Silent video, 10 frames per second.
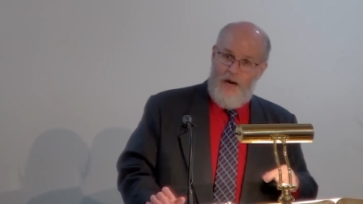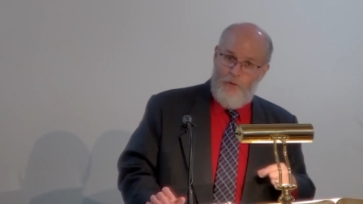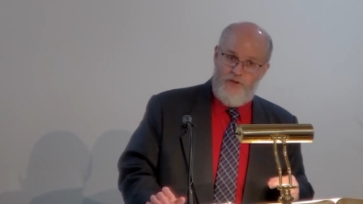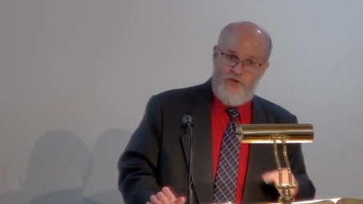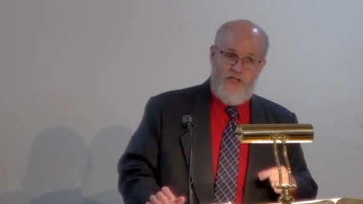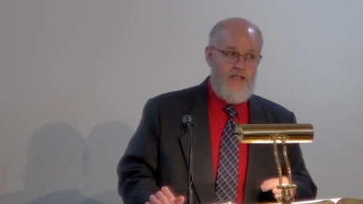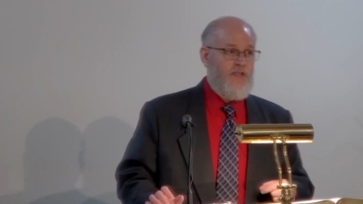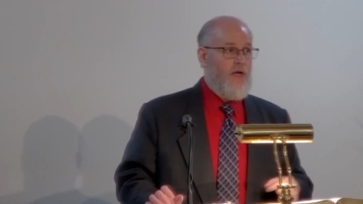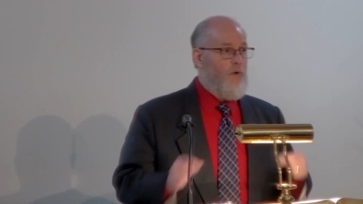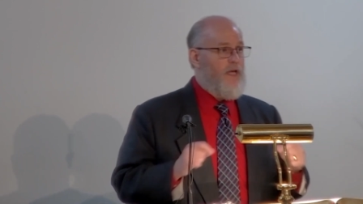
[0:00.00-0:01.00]
our
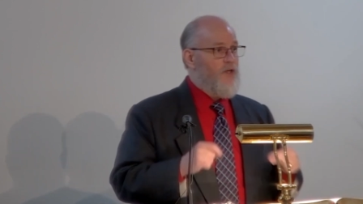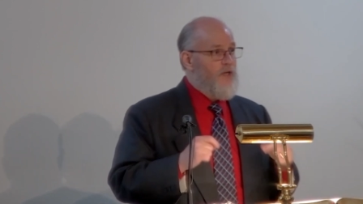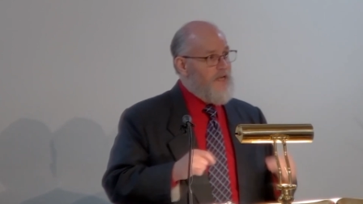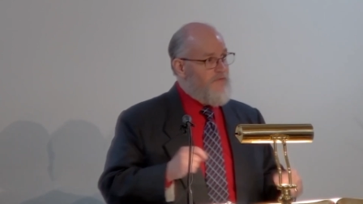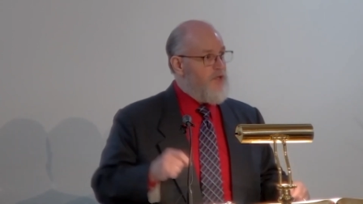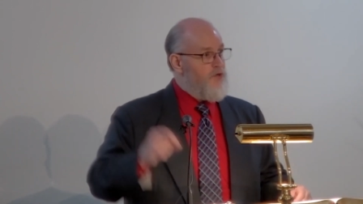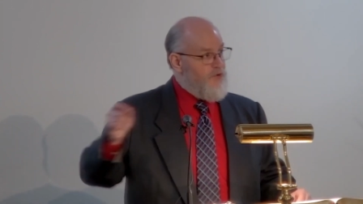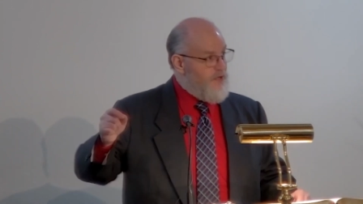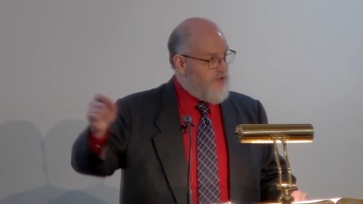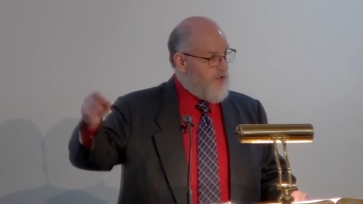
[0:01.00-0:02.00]
sins and we could live in
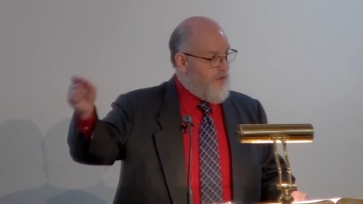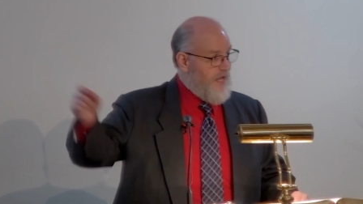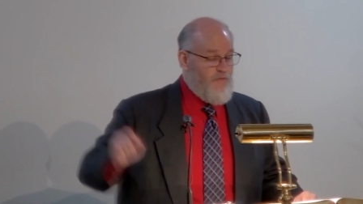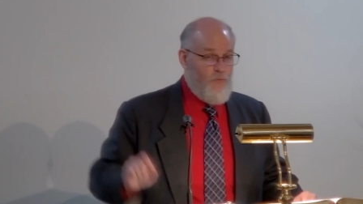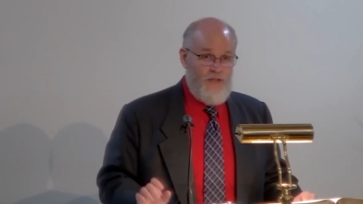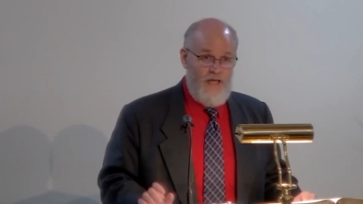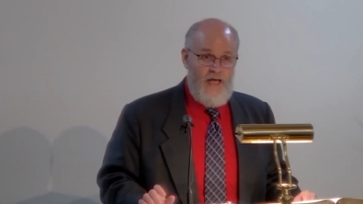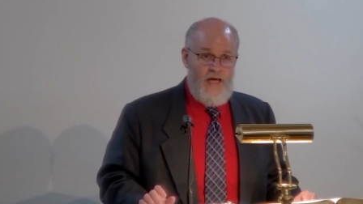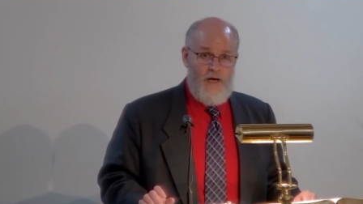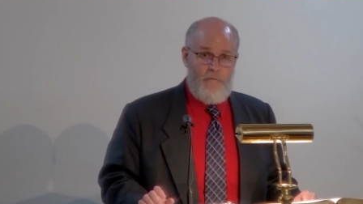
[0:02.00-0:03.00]
newness of life with
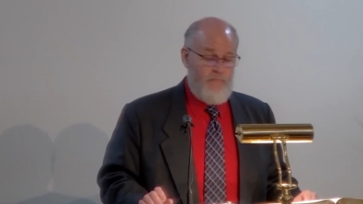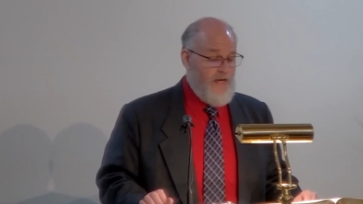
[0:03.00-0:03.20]
Him.